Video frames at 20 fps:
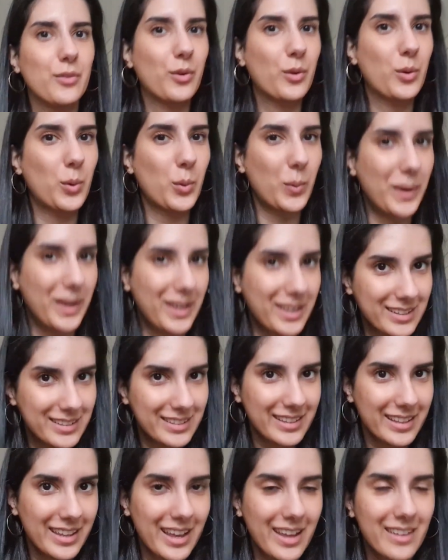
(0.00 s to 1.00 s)

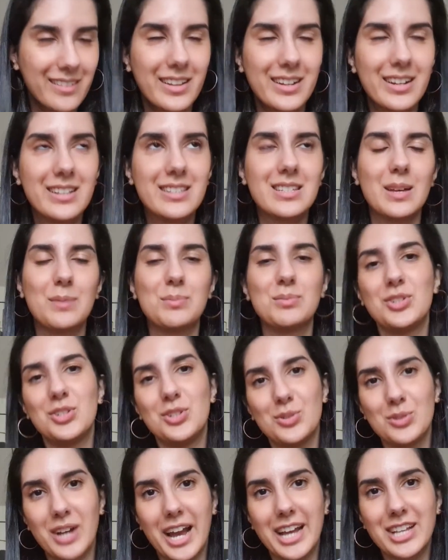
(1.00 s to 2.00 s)
quickly, and then it's up to
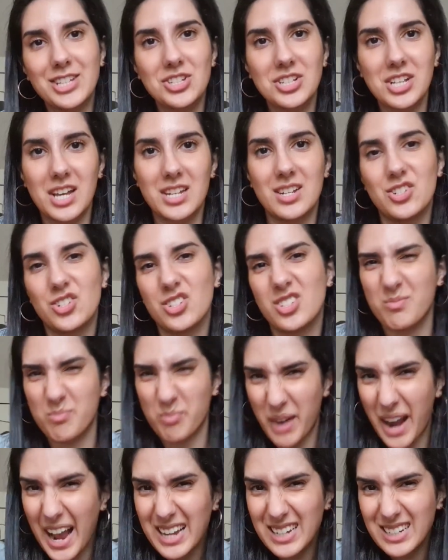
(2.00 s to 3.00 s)
you guys to kind of just
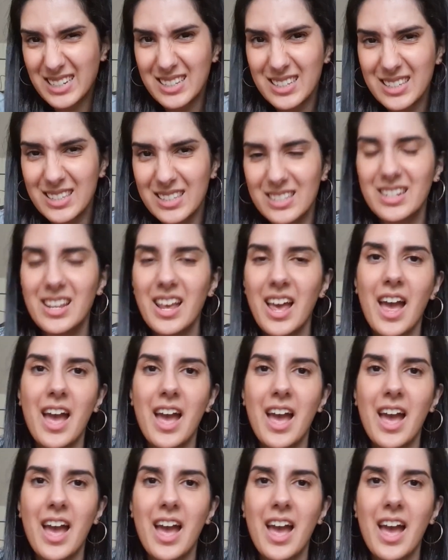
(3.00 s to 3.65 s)
practice.